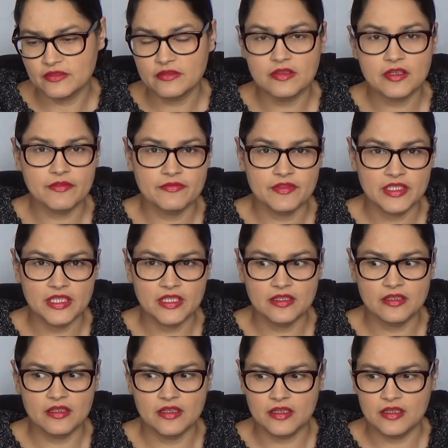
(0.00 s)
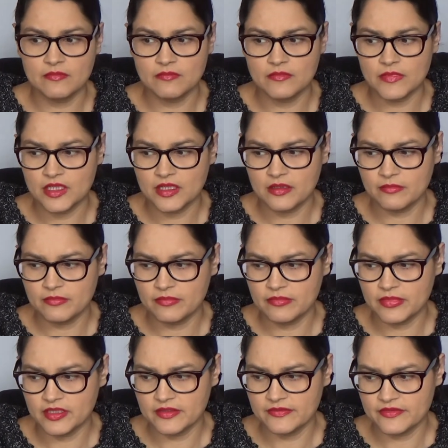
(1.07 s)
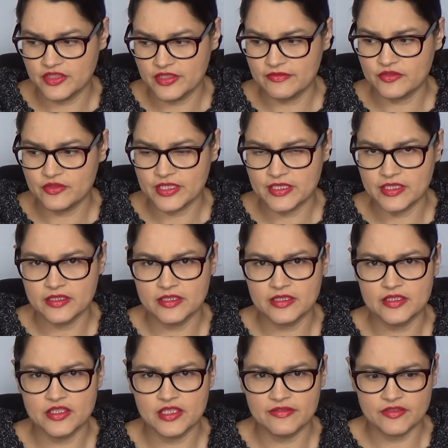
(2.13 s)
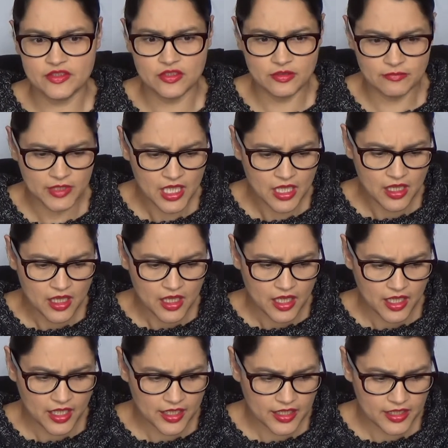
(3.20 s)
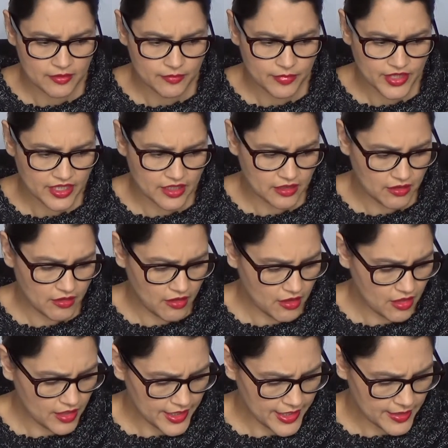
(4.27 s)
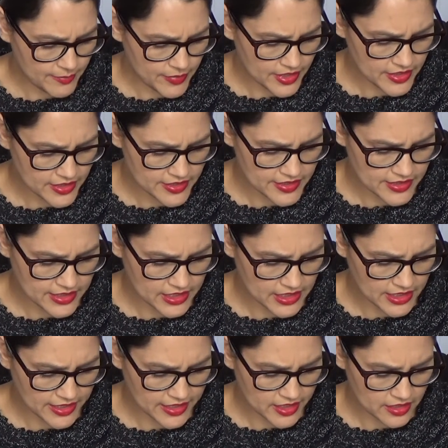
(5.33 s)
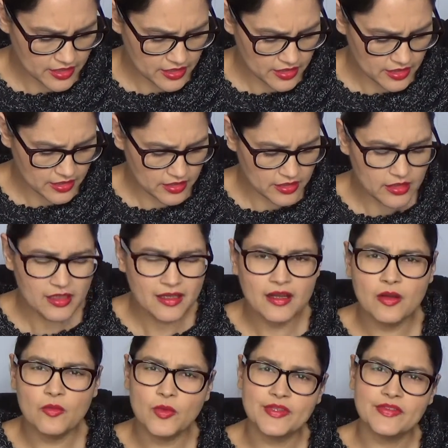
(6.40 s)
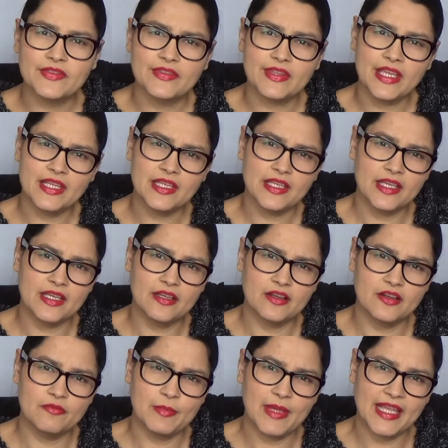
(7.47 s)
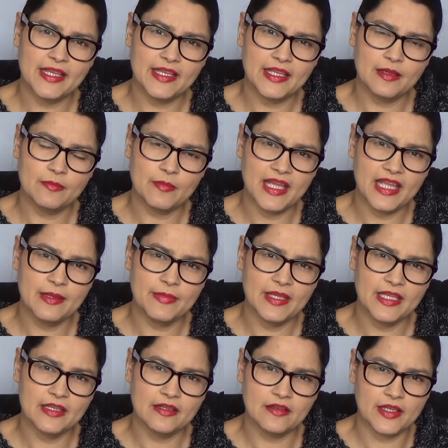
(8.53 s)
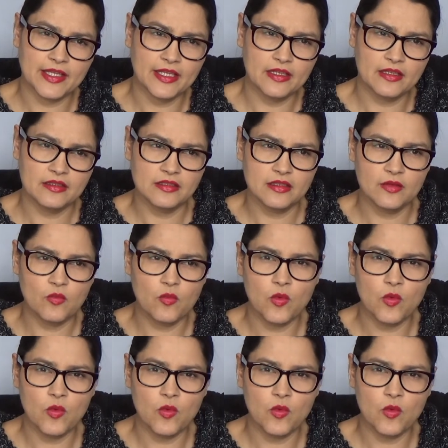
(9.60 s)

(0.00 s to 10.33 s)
I've seen a couple of shift dresses and a shift top, but I personally was thinking of making maybe like a